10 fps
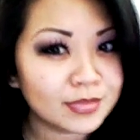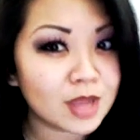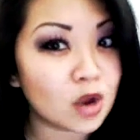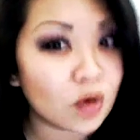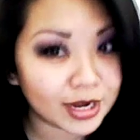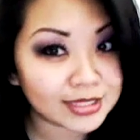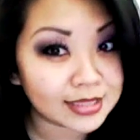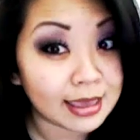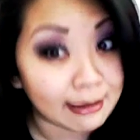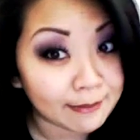according to
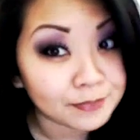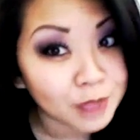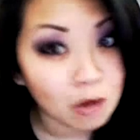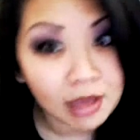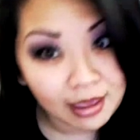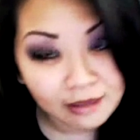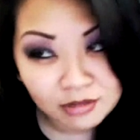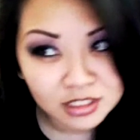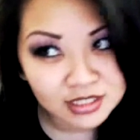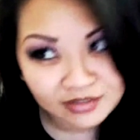him. Okay,
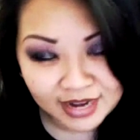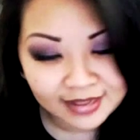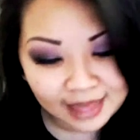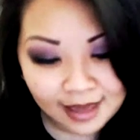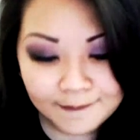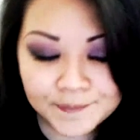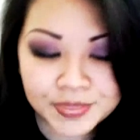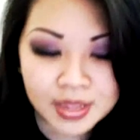we'll just leave it at that.